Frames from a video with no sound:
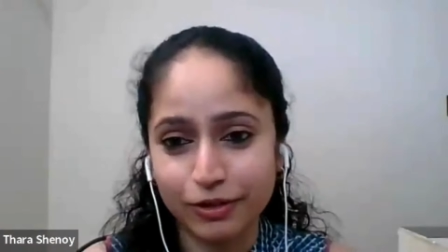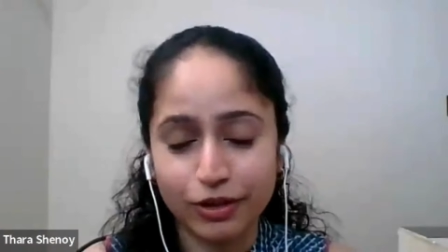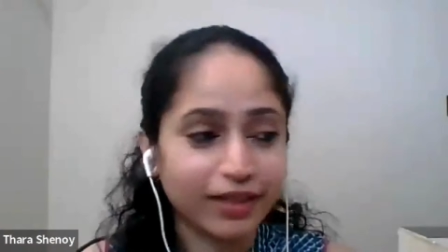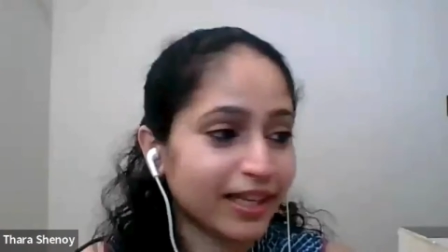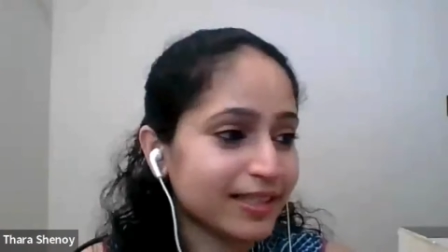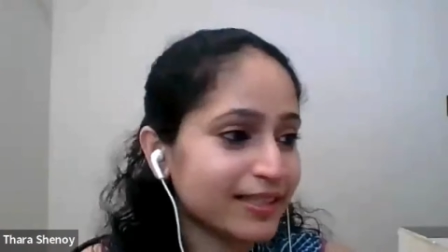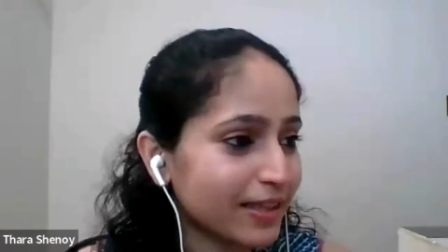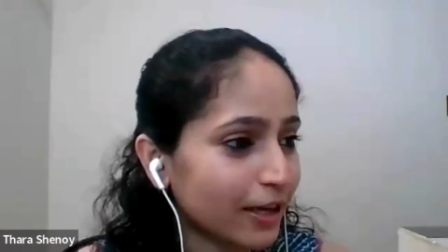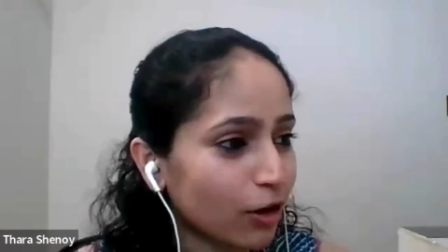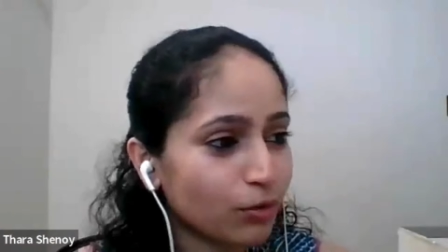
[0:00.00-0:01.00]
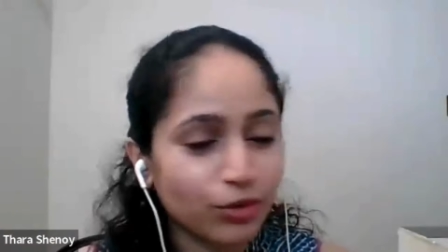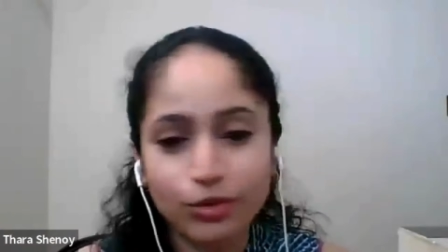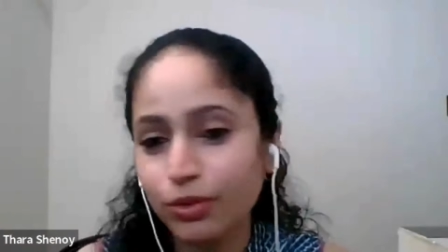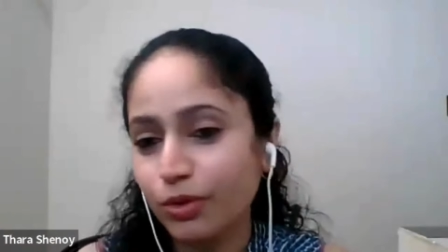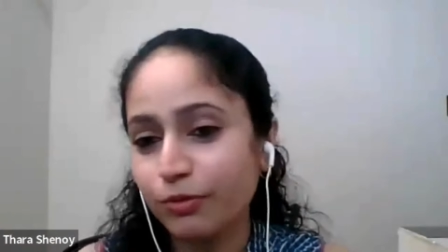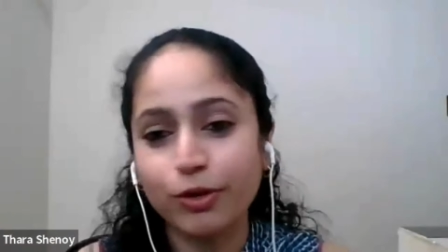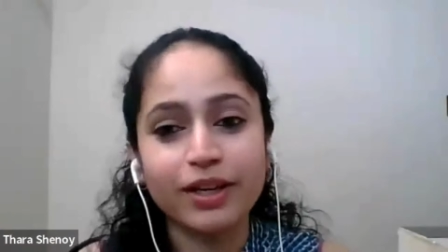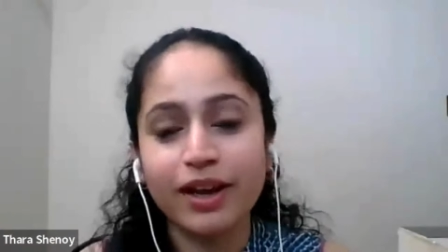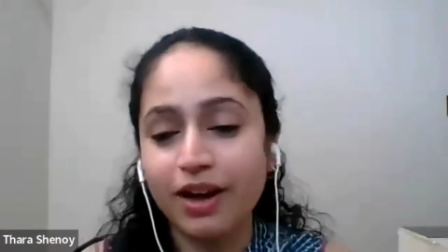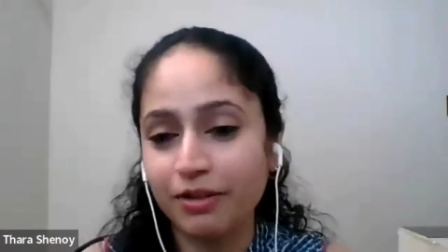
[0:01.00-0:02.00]
Okay, that's around,
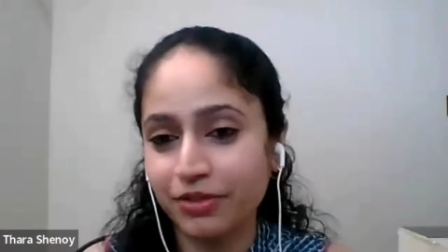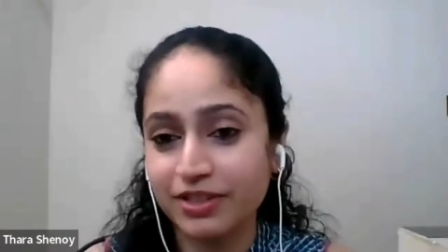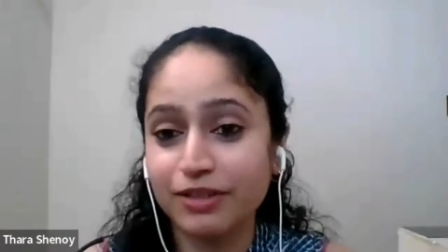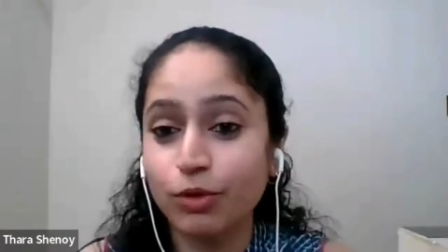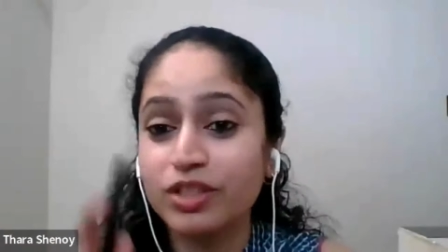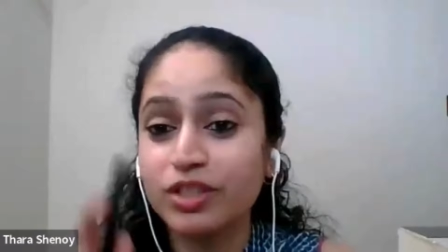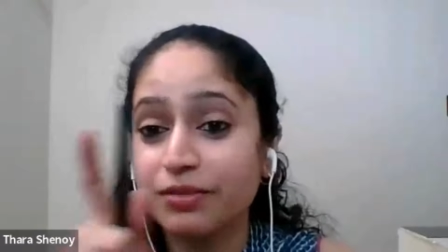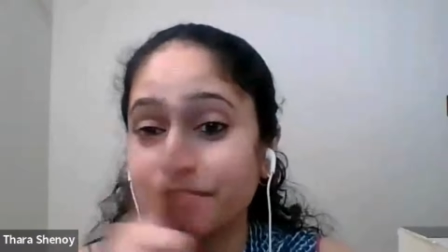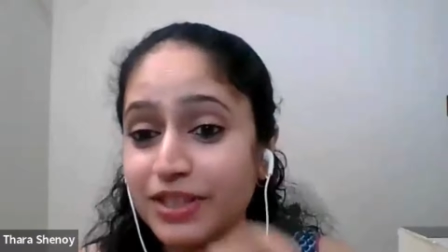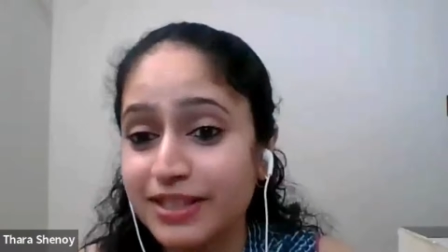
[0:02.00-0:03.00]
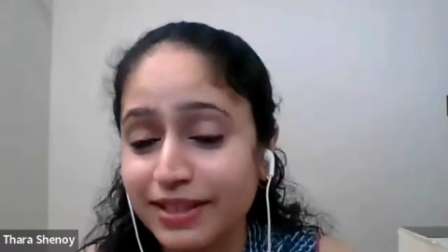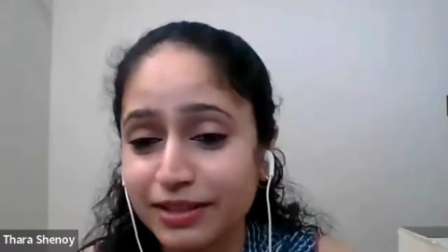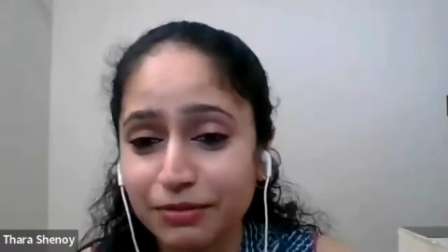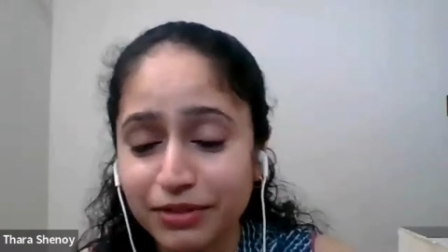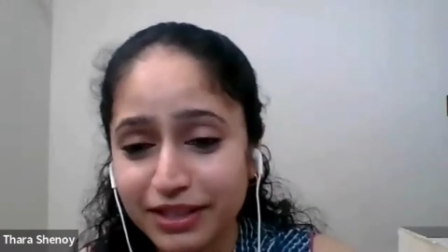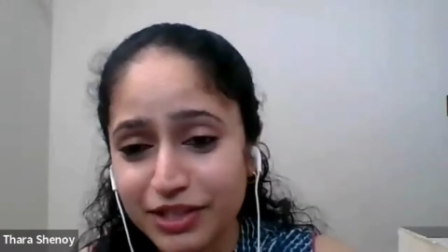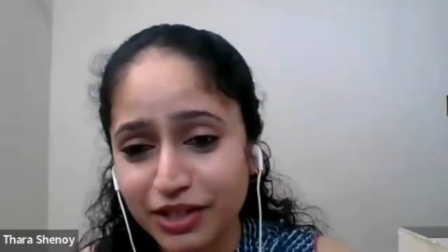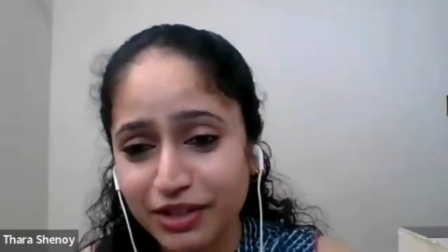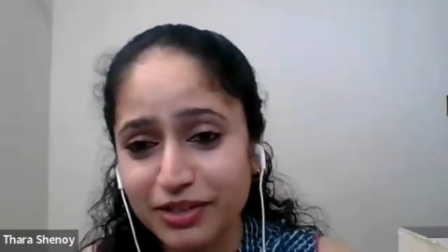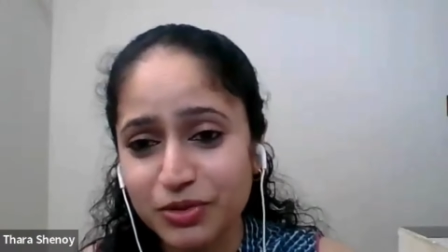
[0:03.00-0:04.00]
4.5 years. And what is the first letter we teach
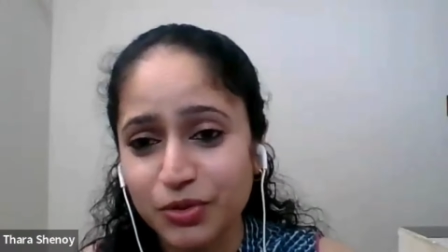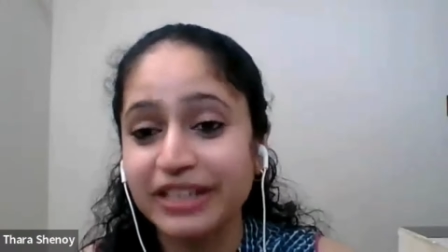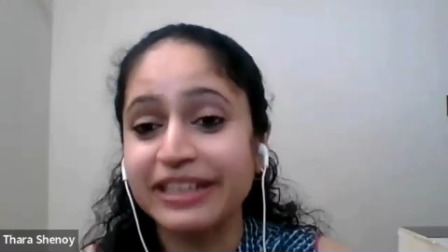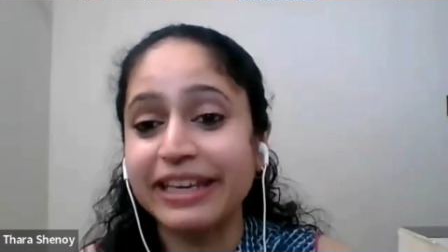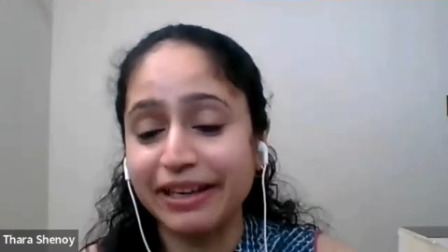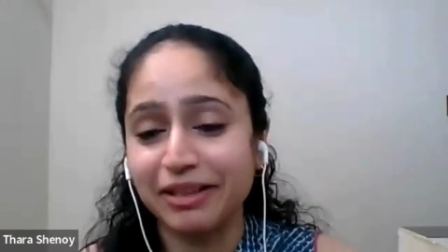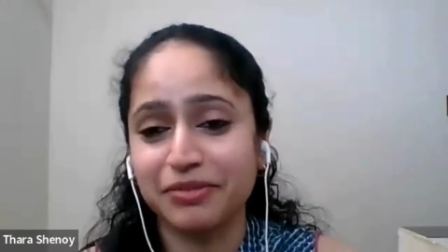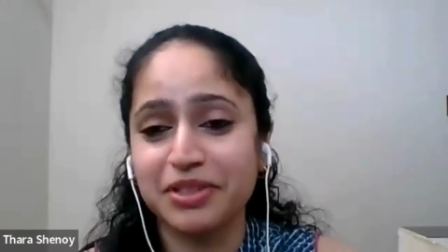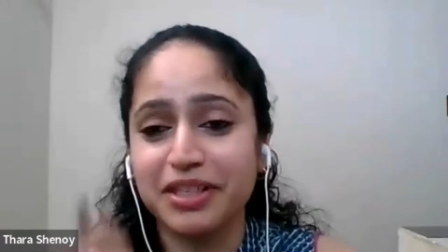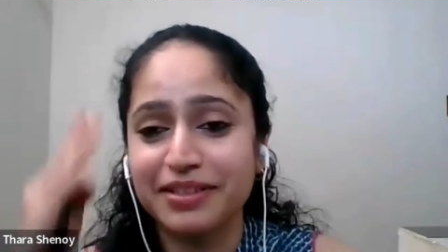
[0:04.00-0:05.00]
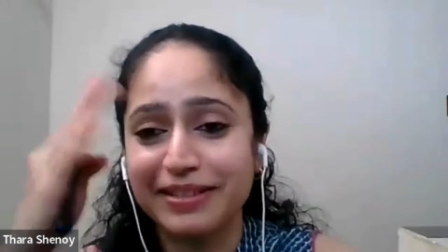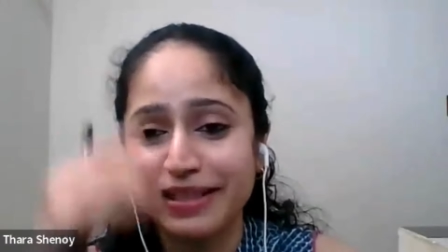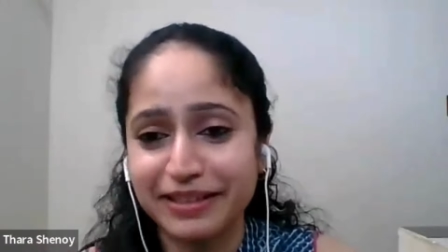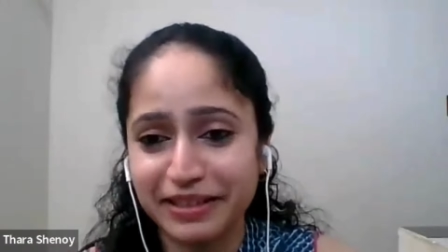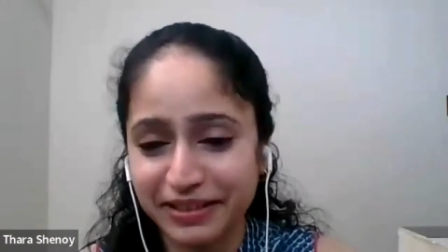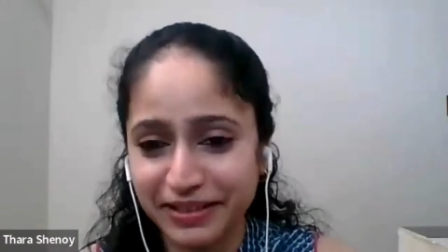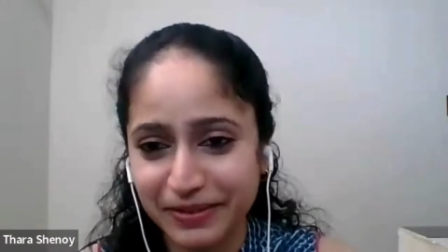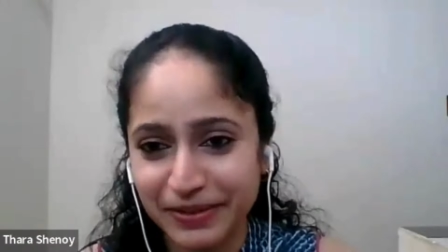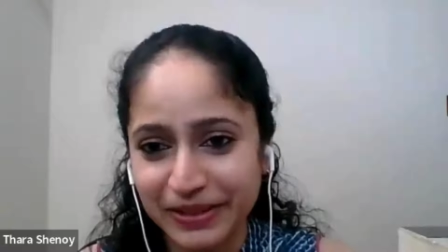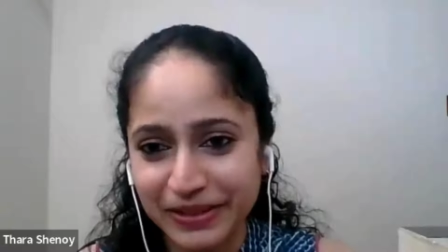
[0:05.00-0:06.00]
our kids to write? A, which has a slanting line,